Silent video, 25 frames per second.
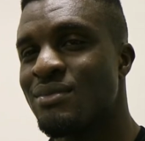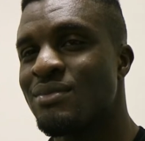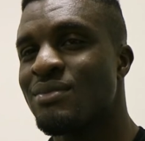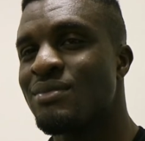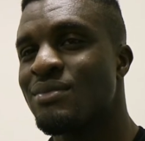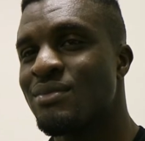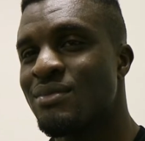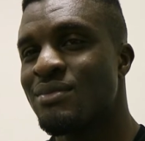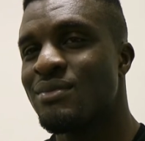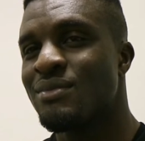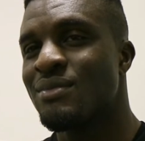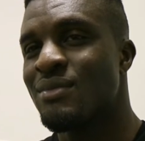
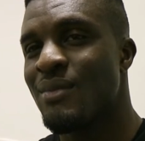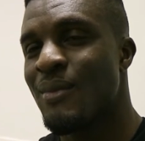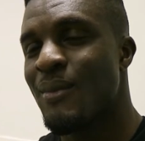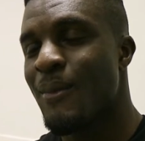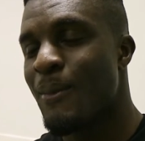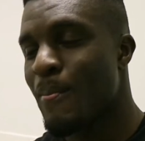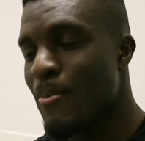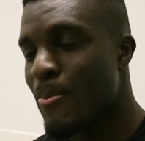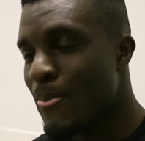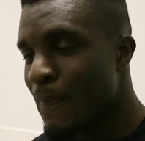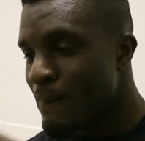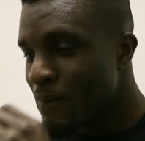see
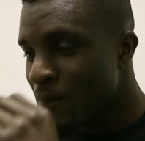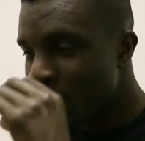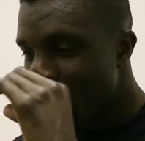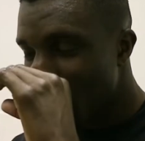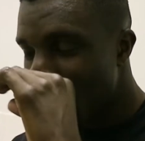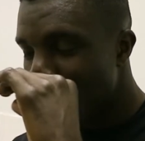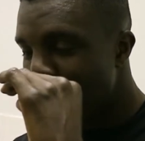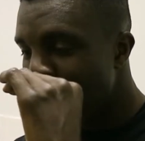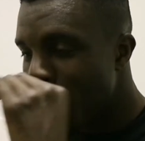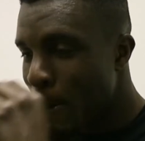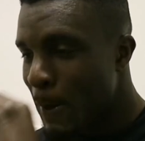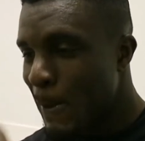just. Yep.
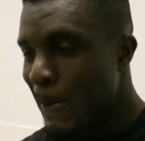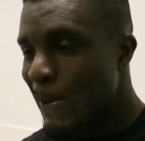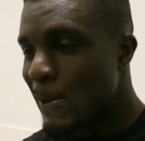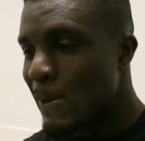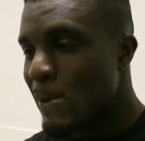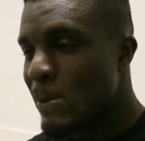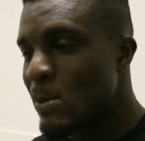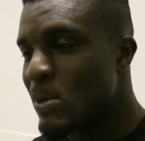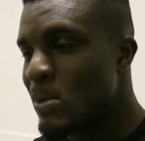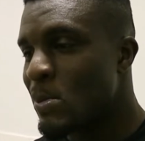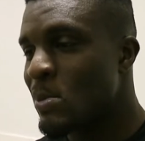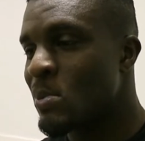Some of the
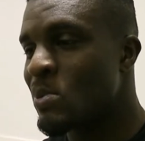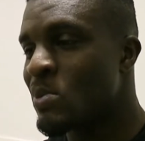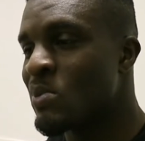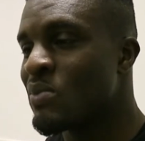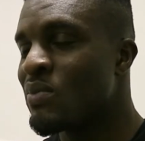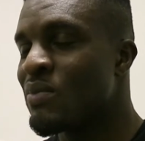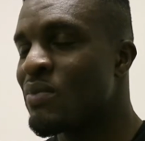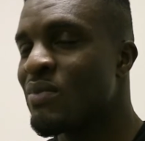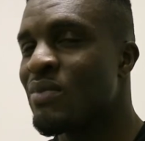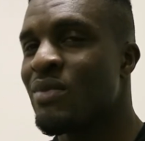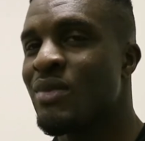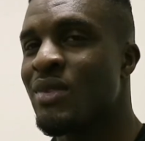shit, and it's just
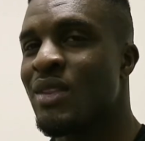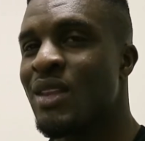like,